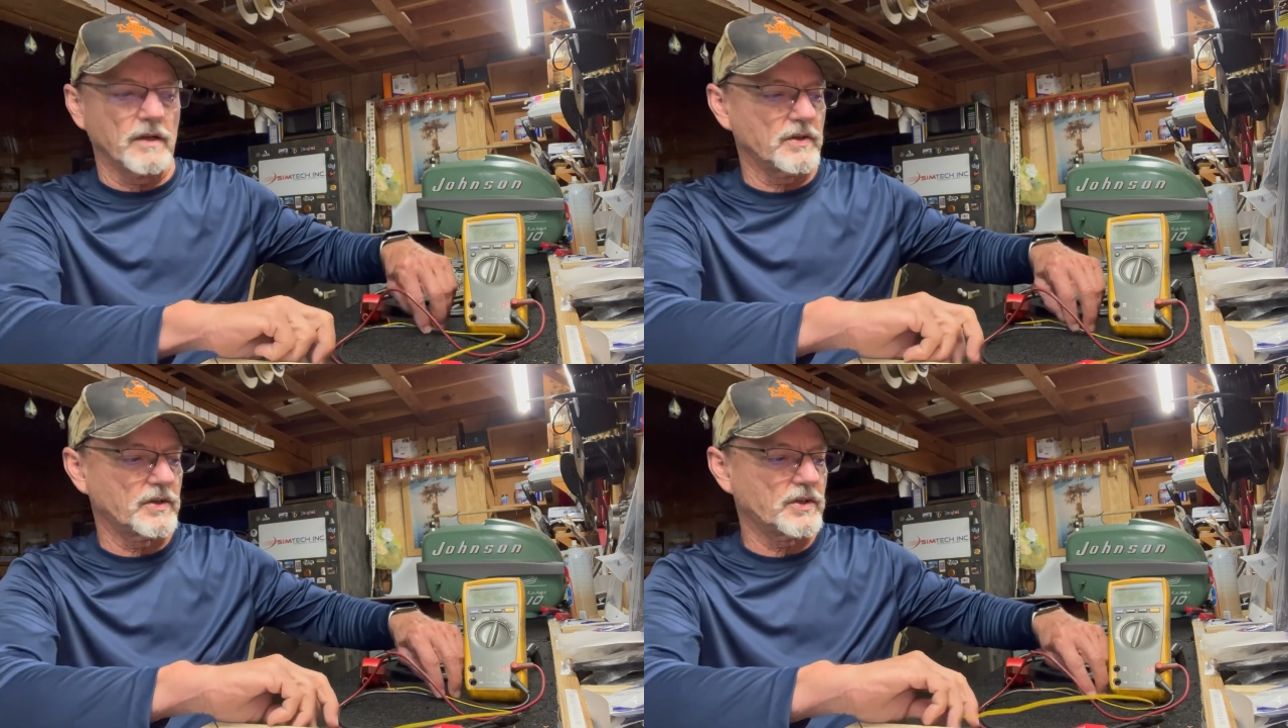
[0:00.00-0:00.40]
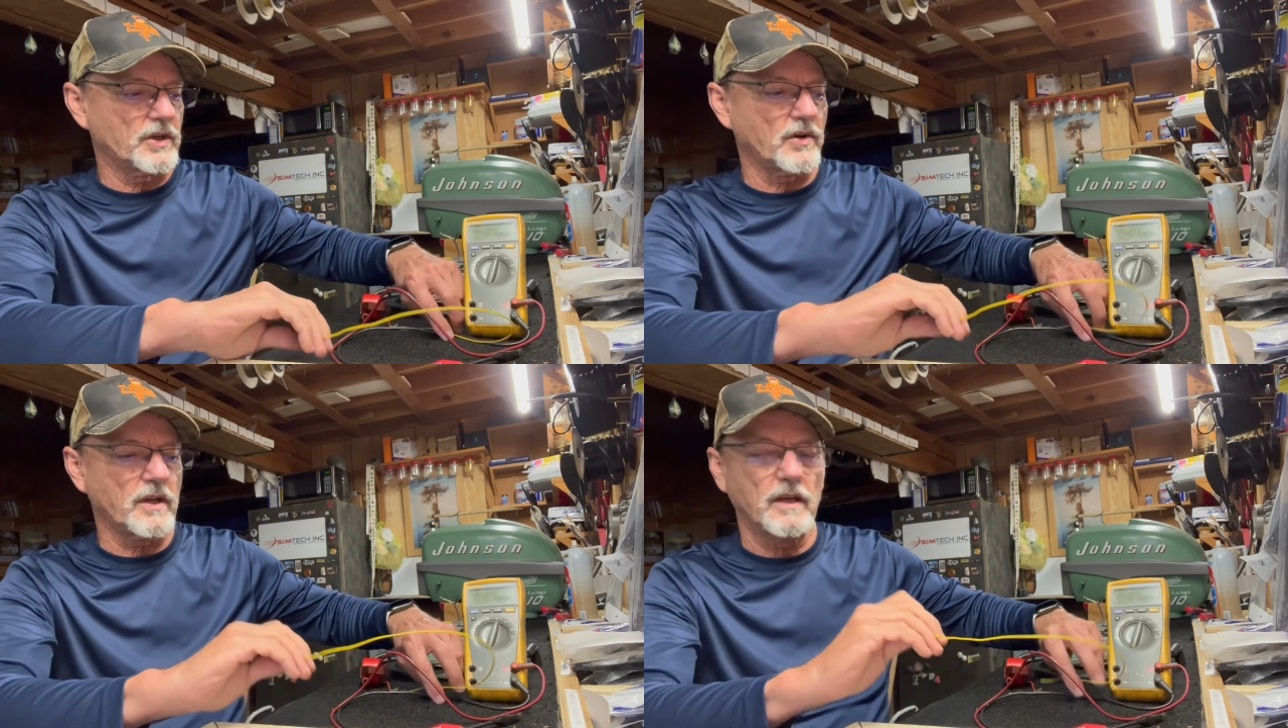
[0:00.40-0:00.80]
a
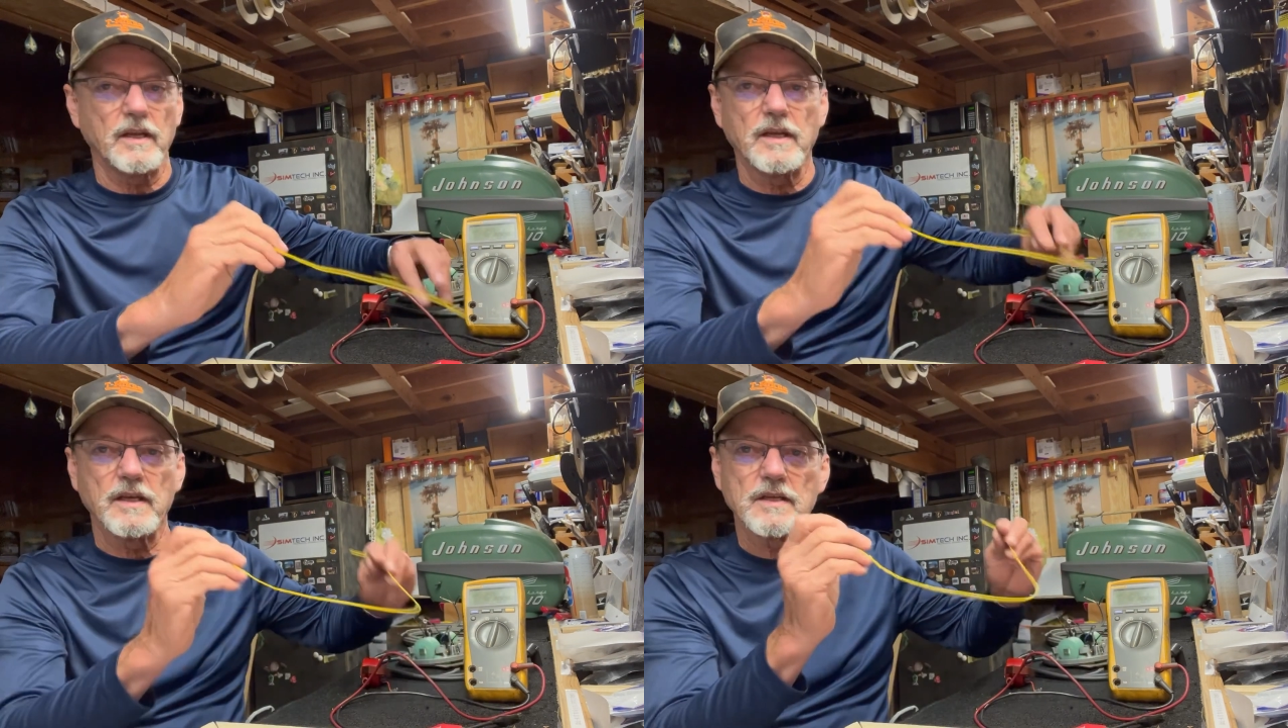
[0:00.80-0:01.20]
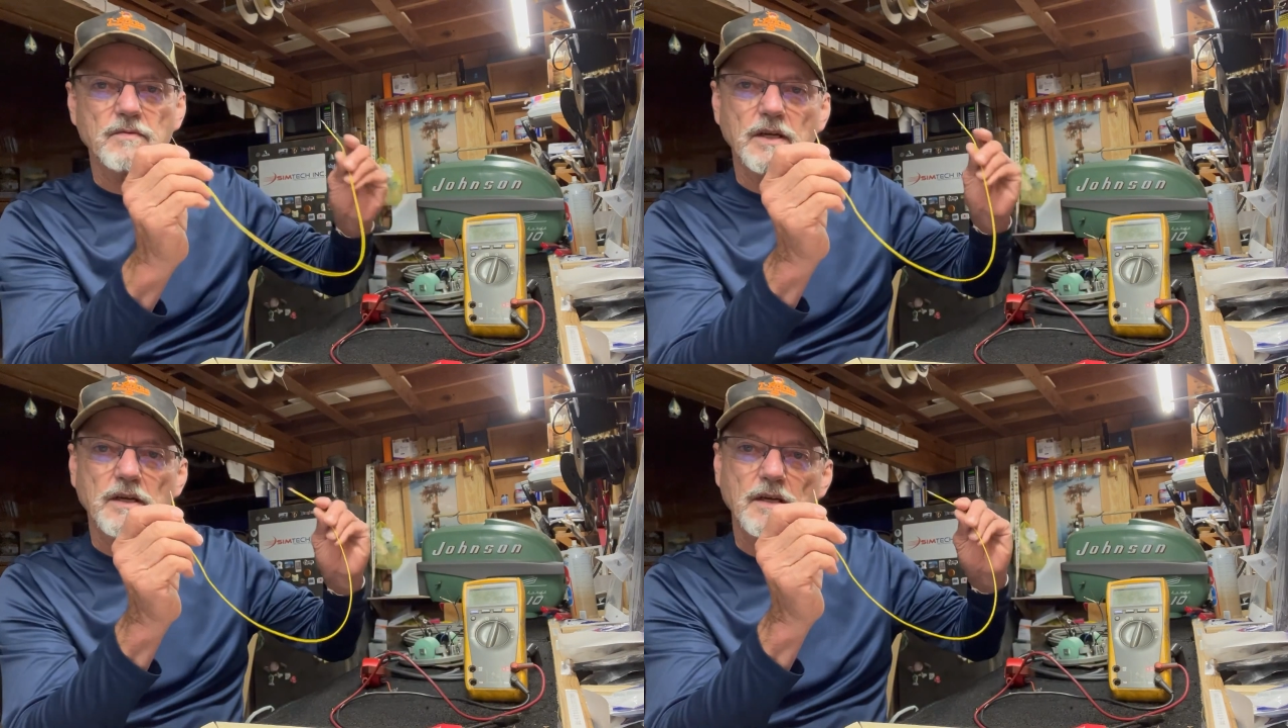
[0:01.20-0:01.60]
circuit is
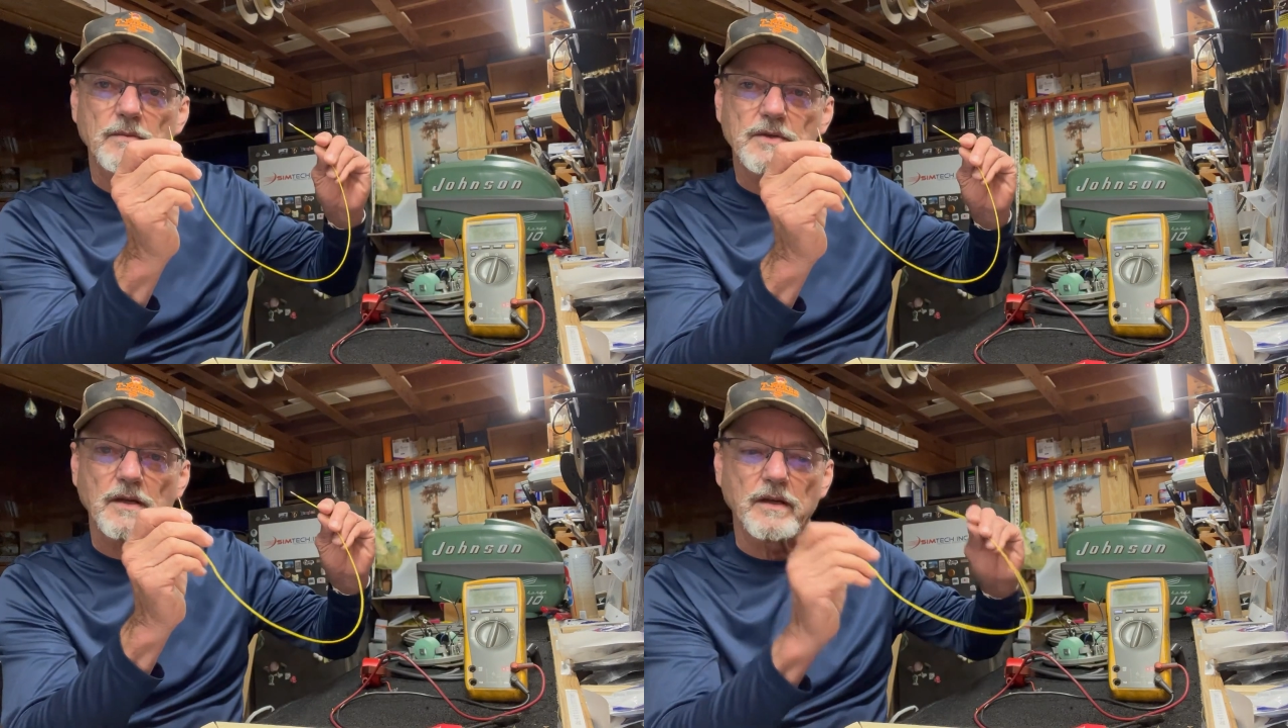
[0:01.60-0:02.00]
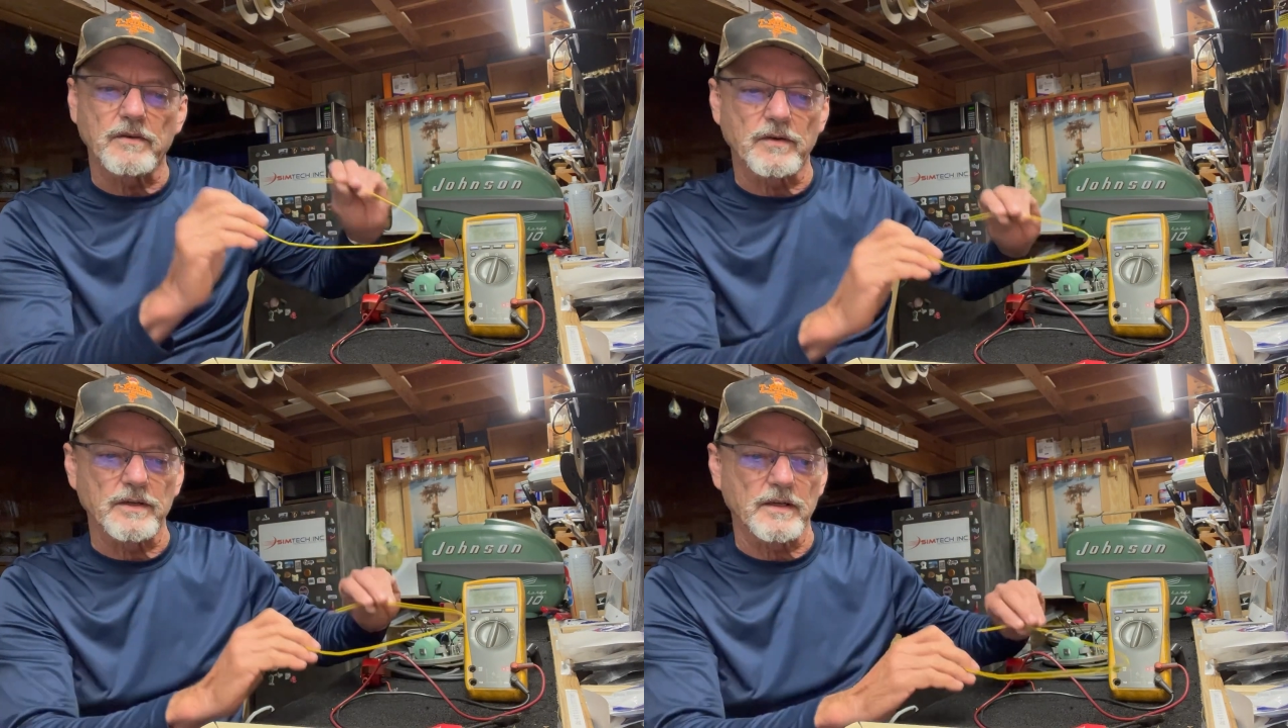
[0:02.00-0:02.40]
when it comes to
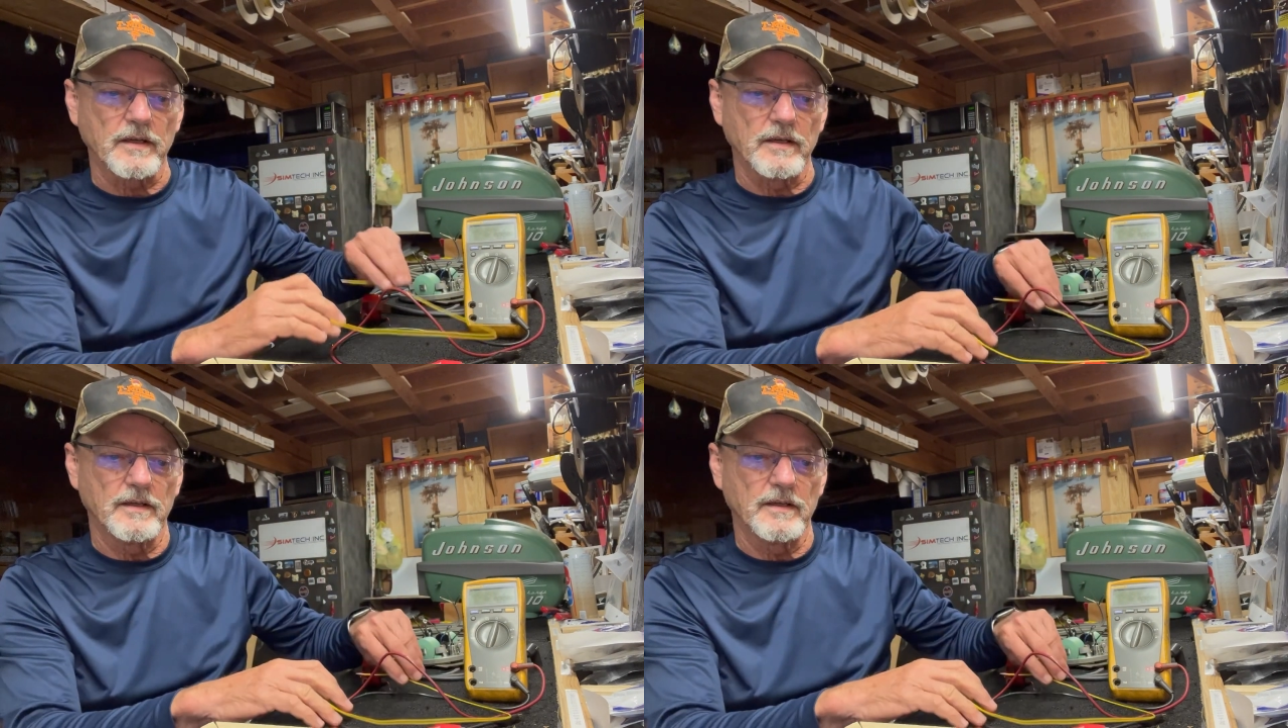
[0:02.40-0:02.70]
electricity.